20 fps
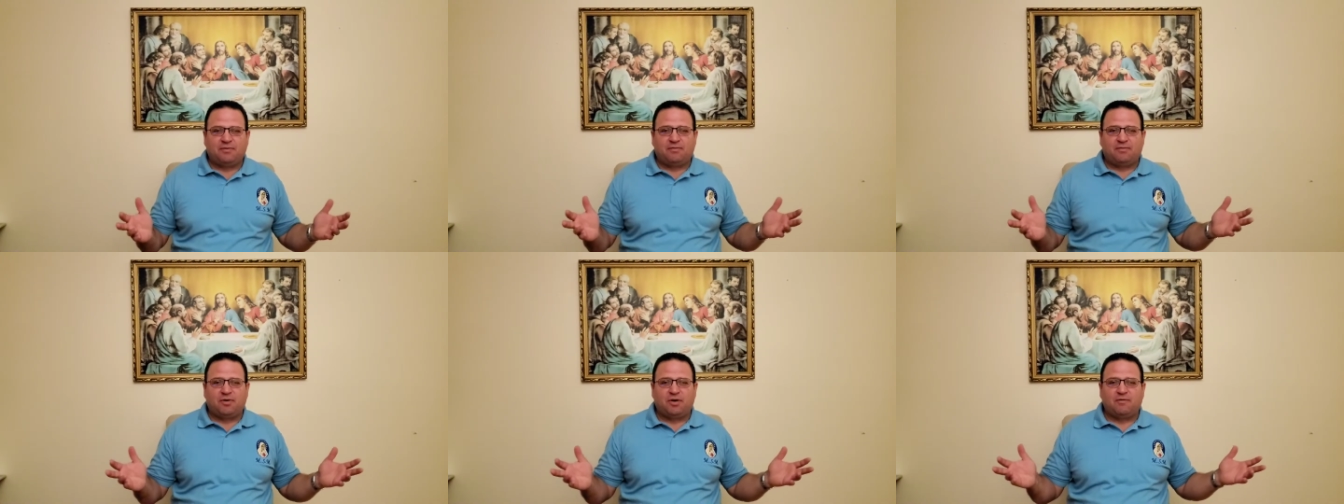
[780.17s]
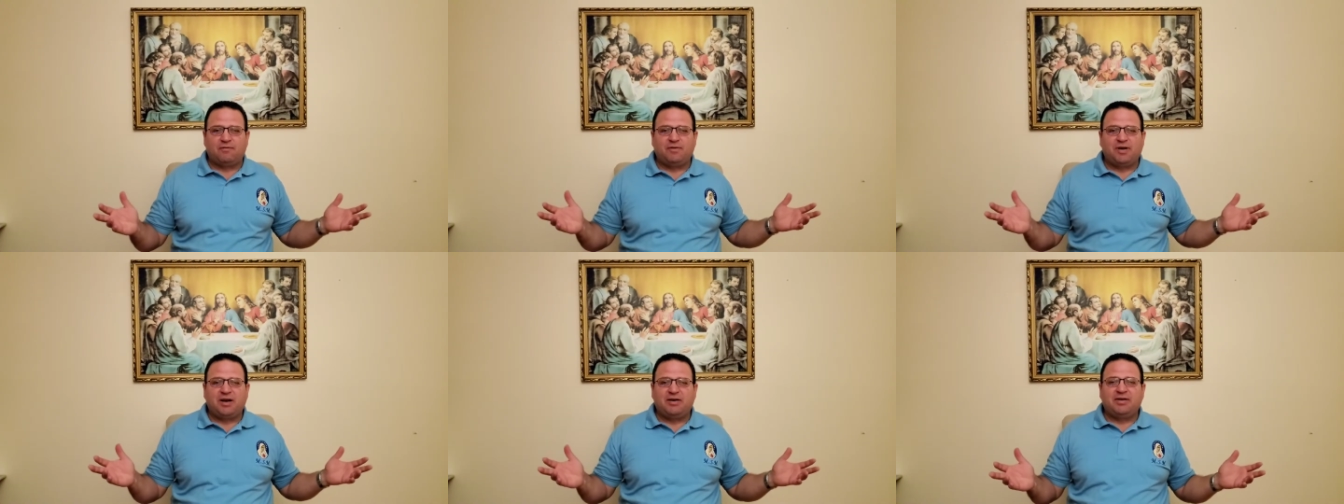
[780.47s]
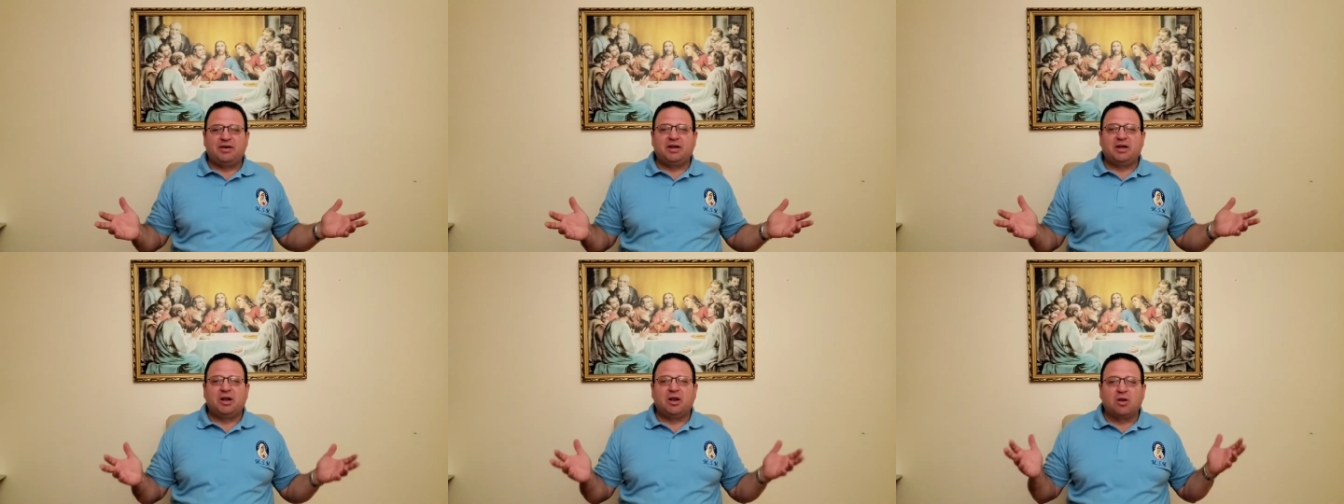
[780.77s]
for a
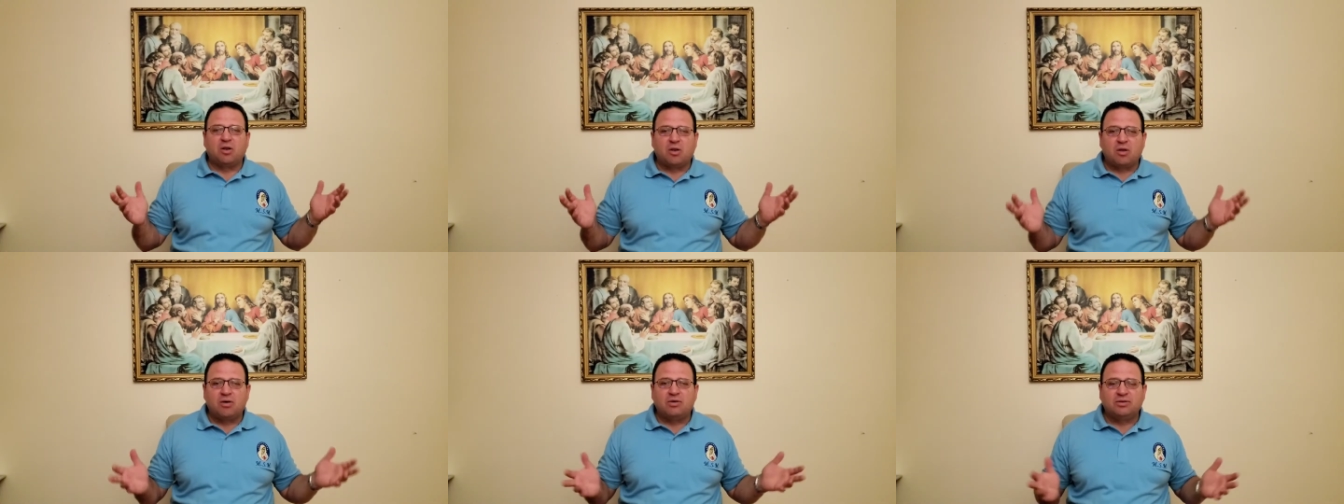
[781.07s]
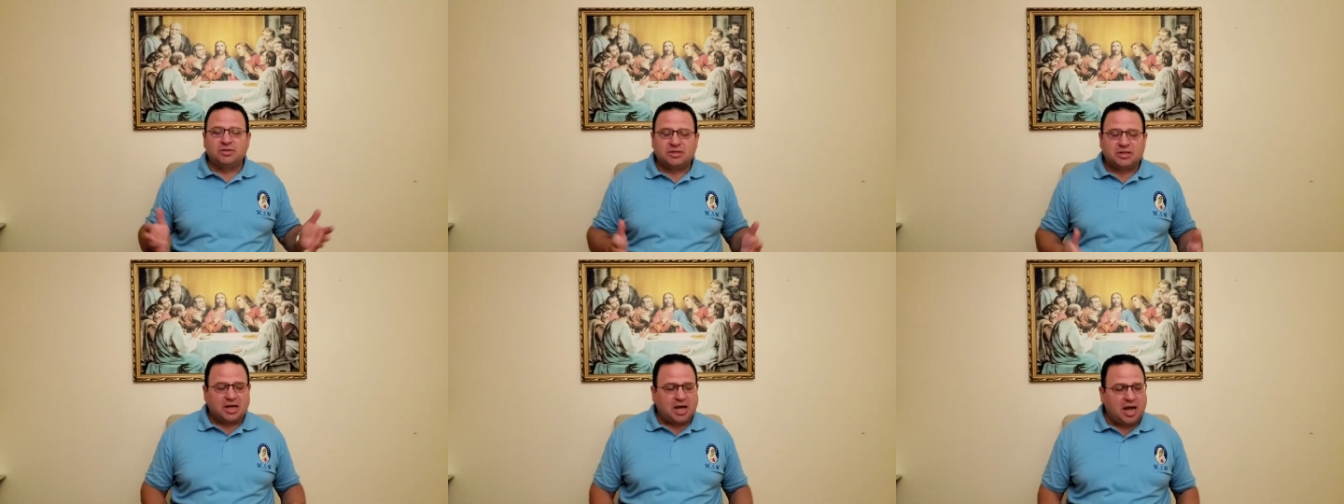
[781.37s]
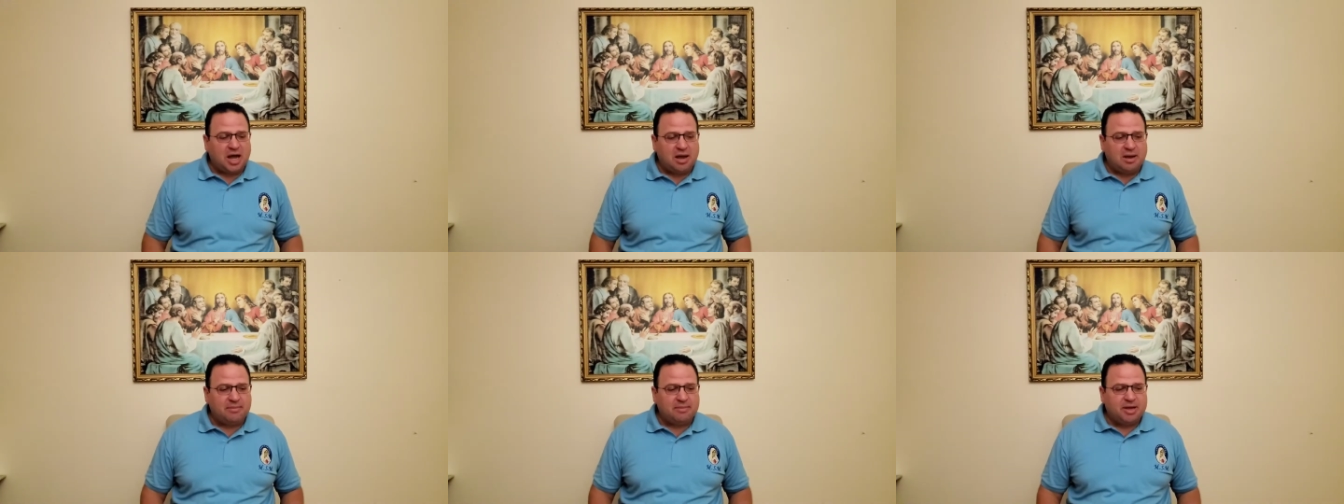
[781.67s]
very long
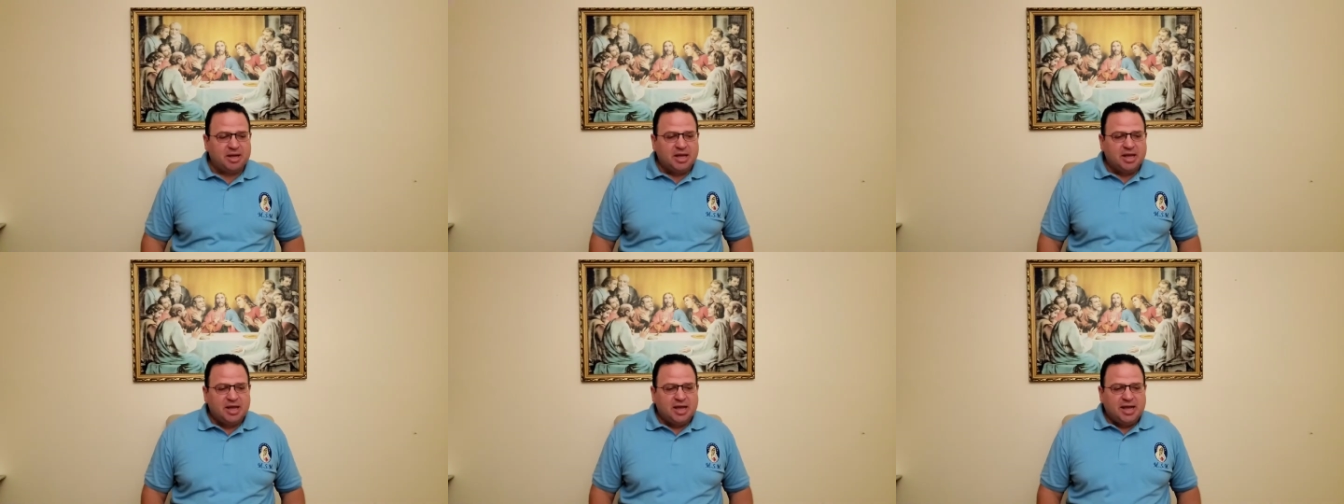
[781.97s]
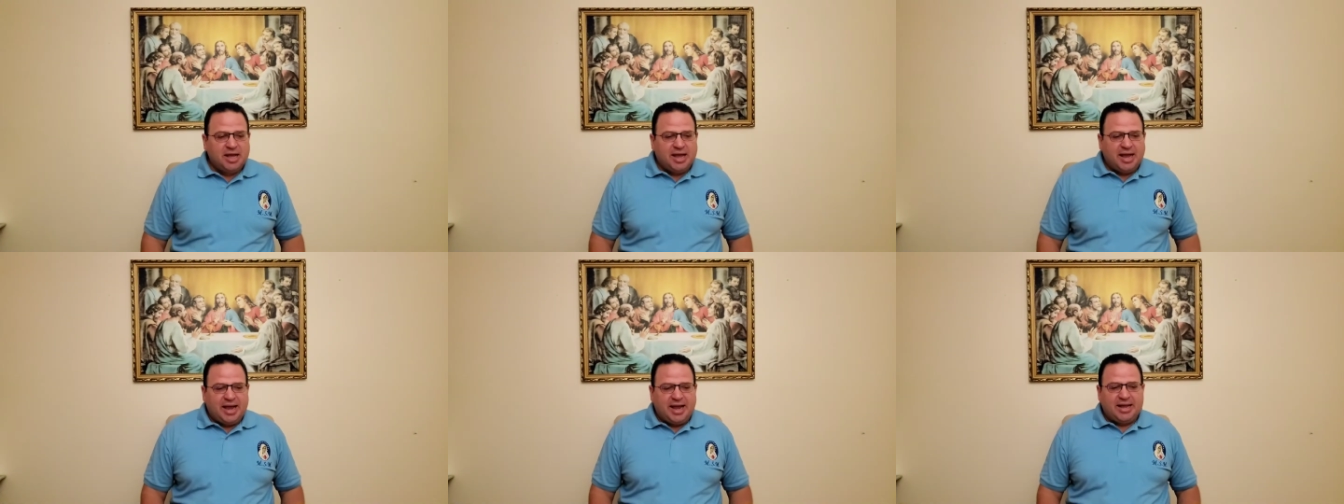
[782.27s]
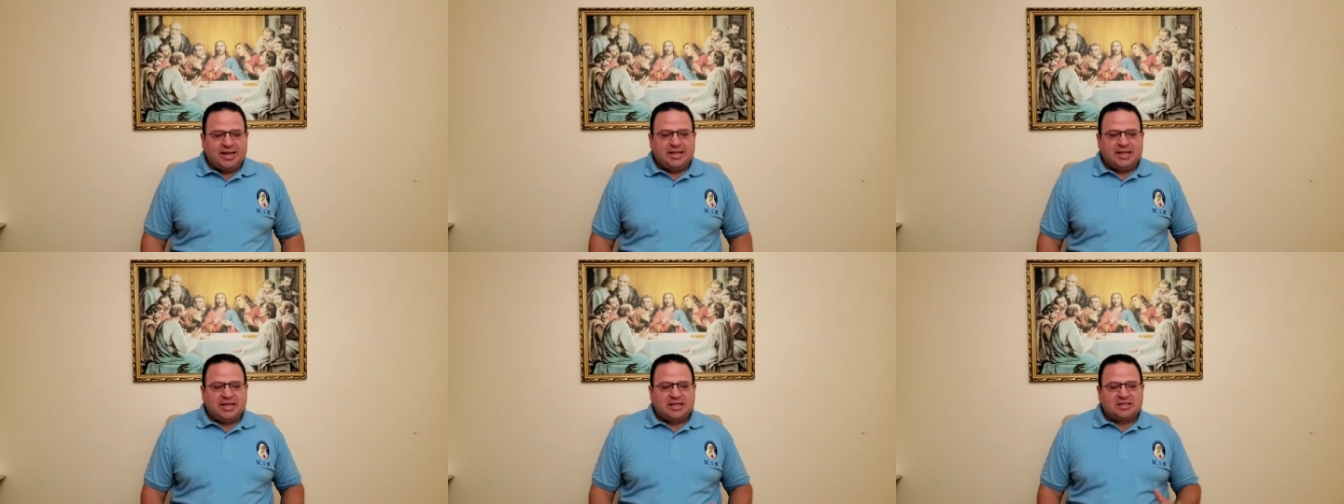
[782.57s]
time.
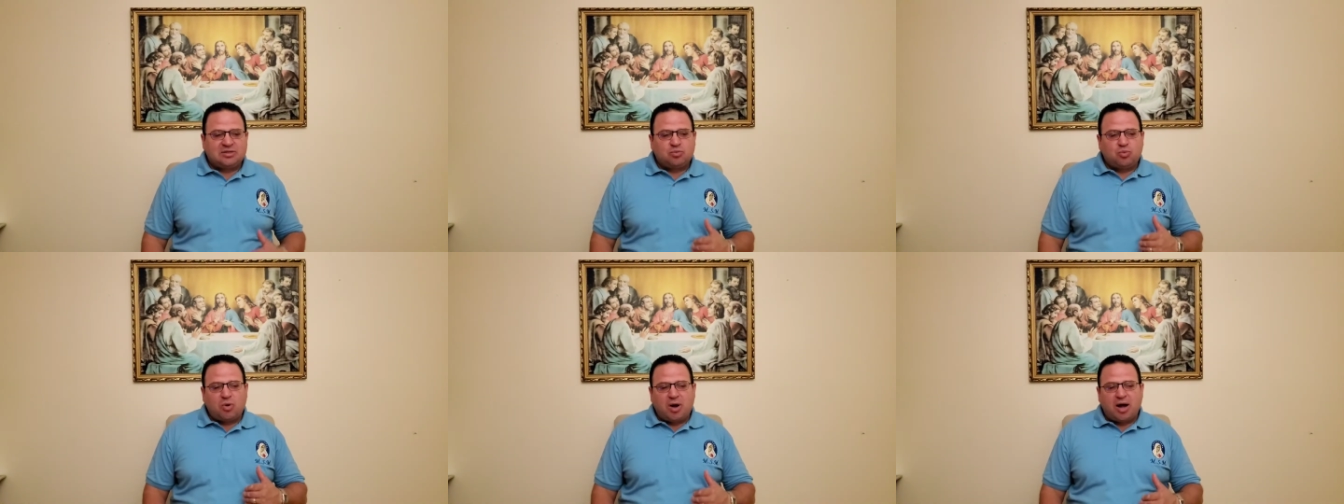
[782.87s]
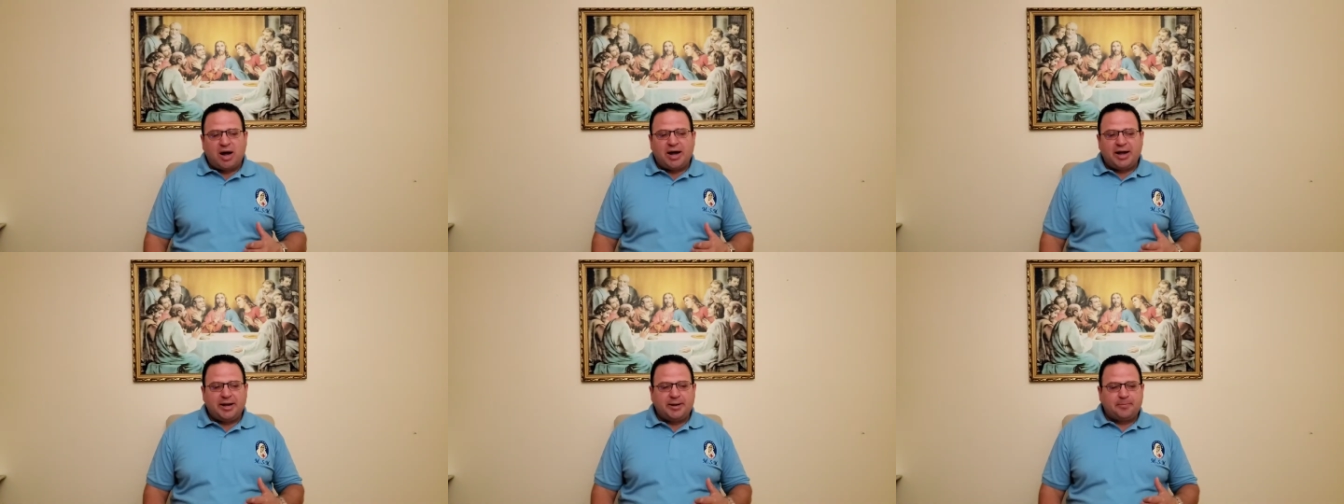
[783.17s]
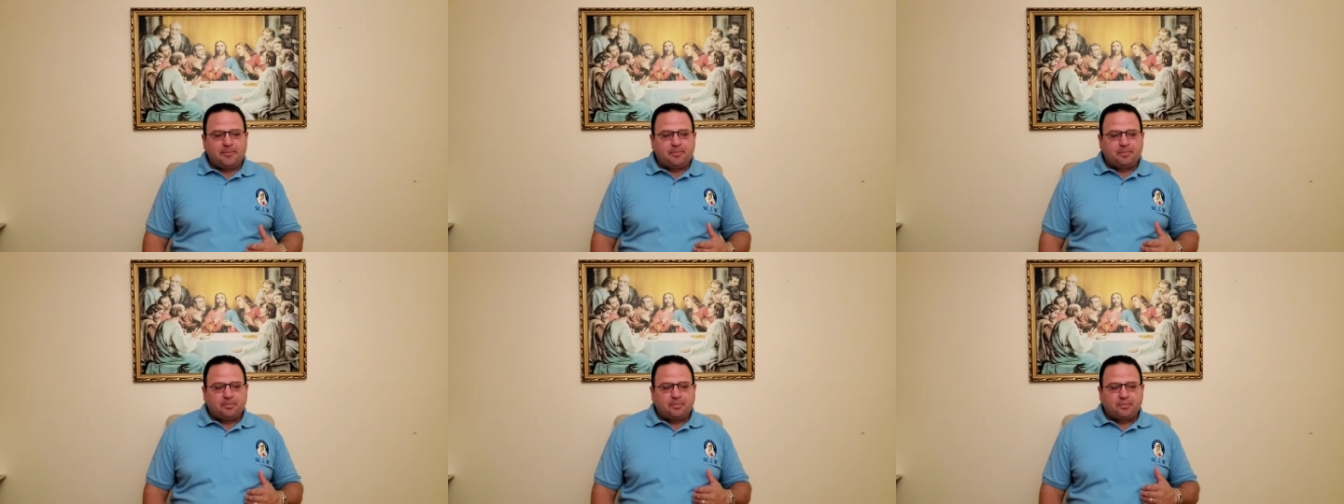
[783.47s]
And that's why